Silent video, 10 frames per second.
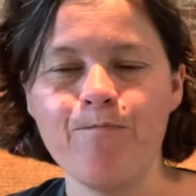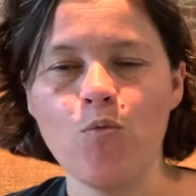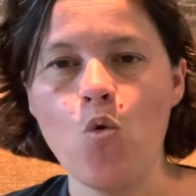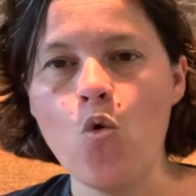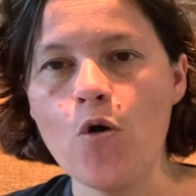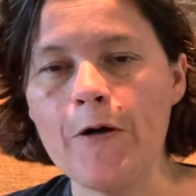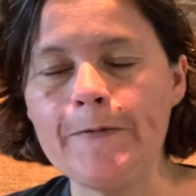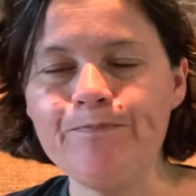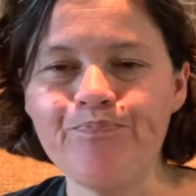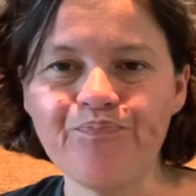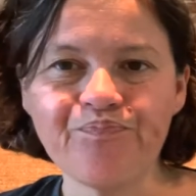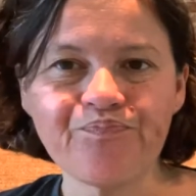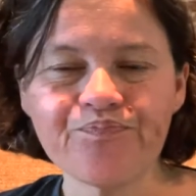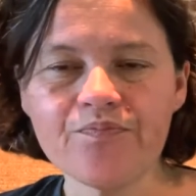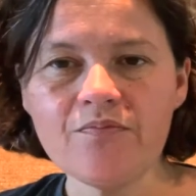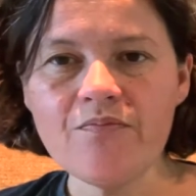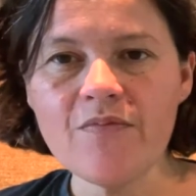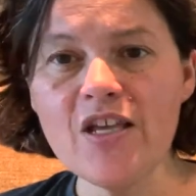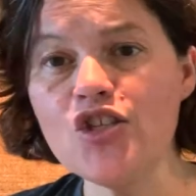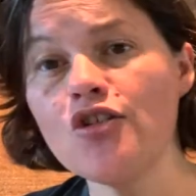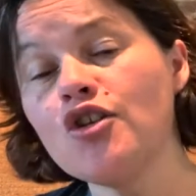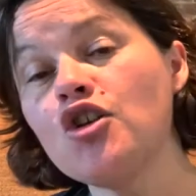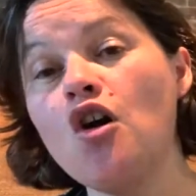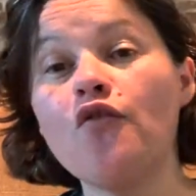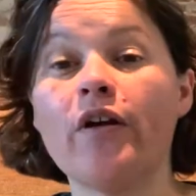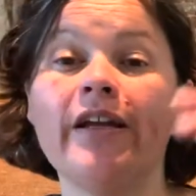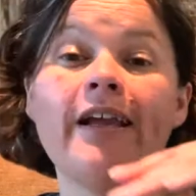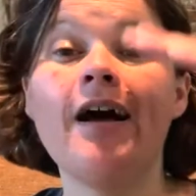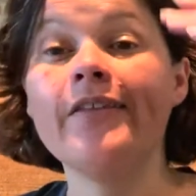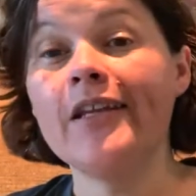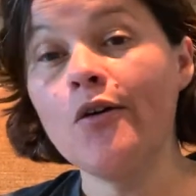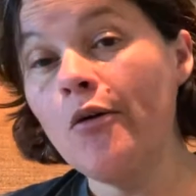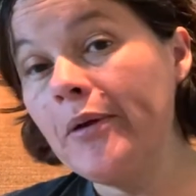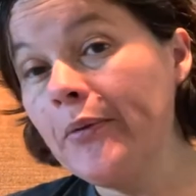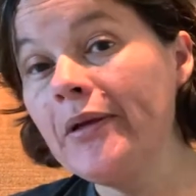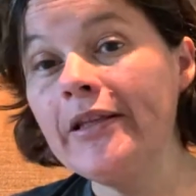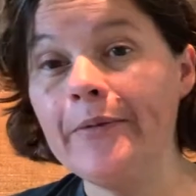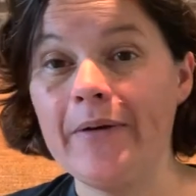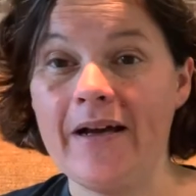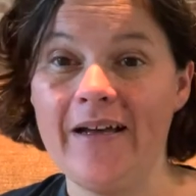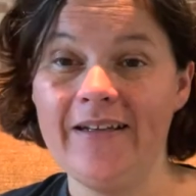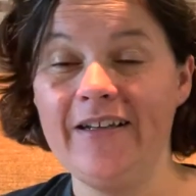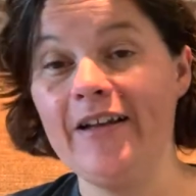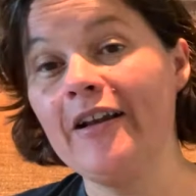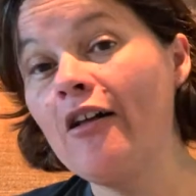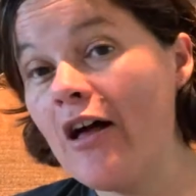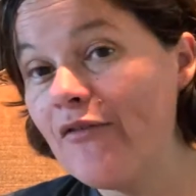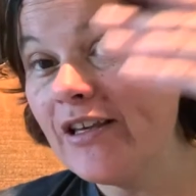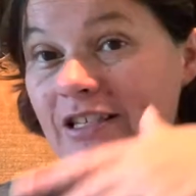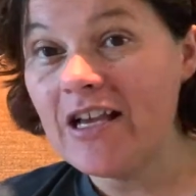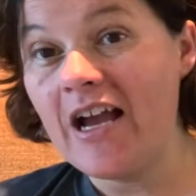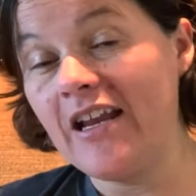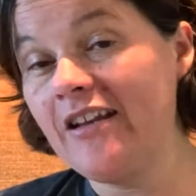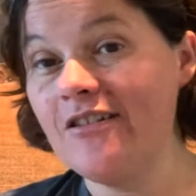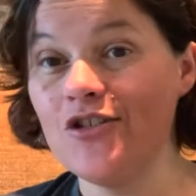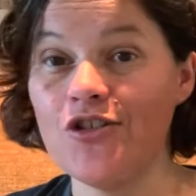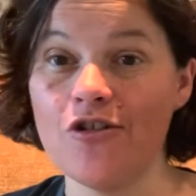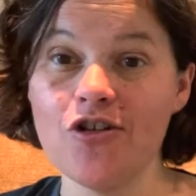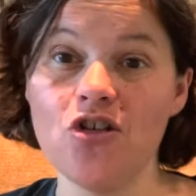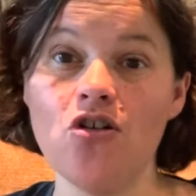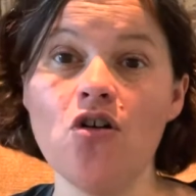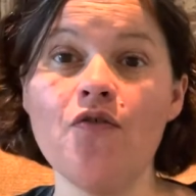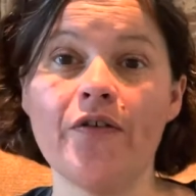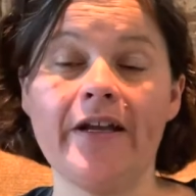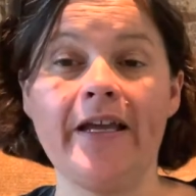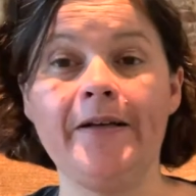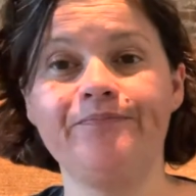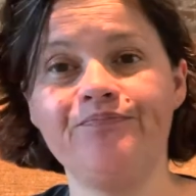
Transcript: or it starts over again, and then it will be really bad, and then I'll have anxiety, and it just starts all over again.